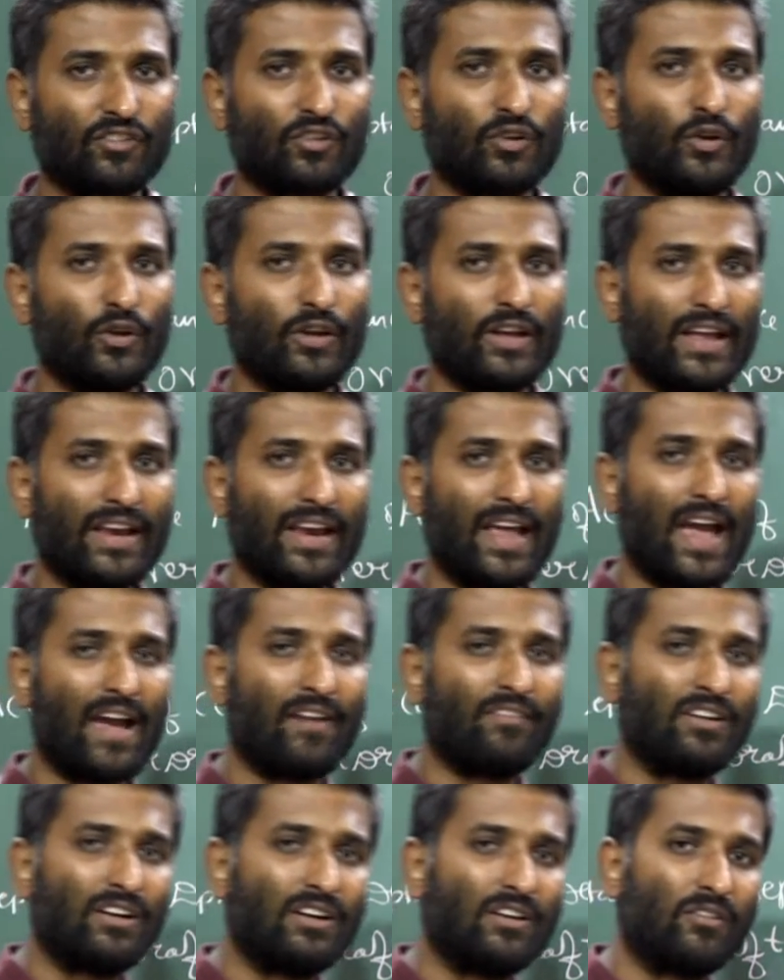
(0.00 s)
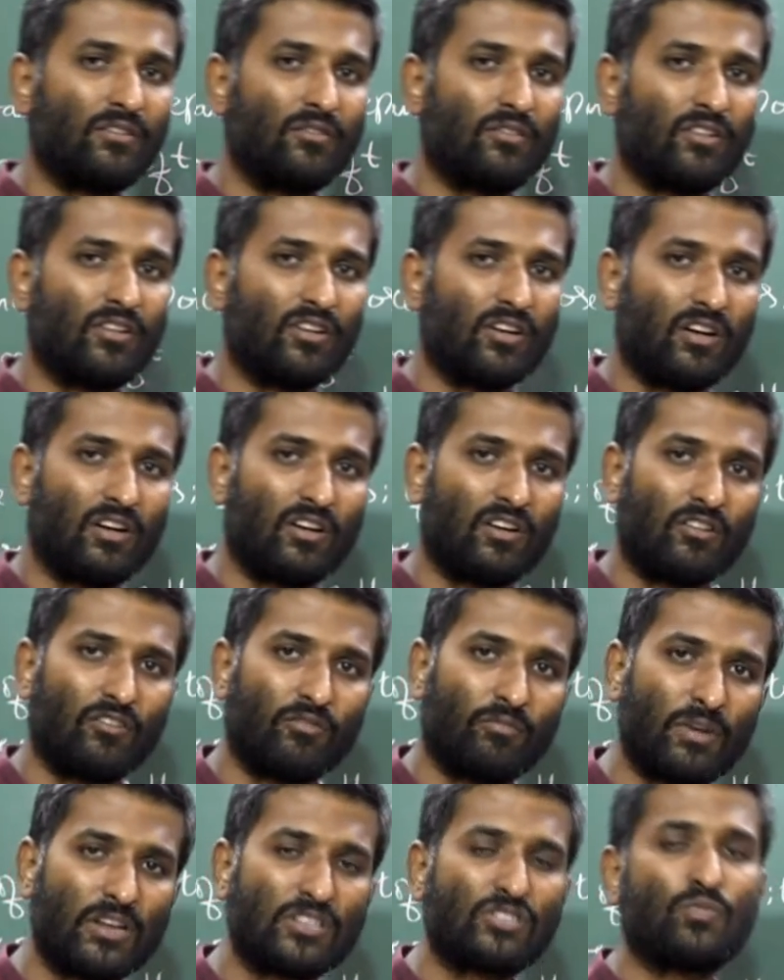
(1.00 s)
so you can have a
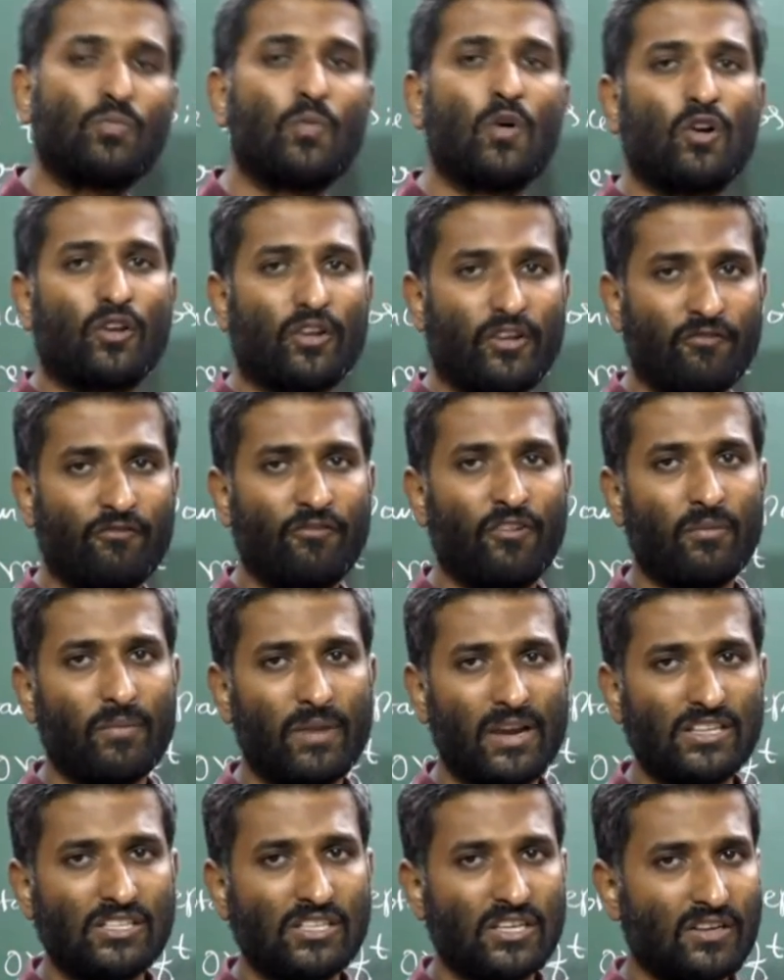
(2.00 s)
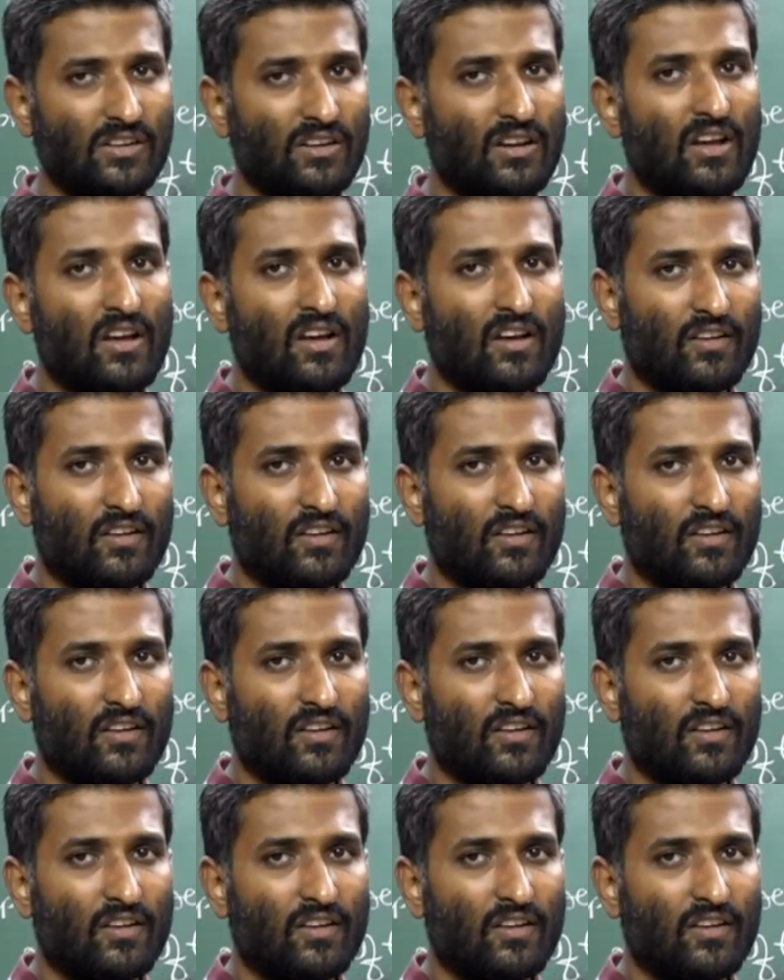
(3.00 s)
much more information.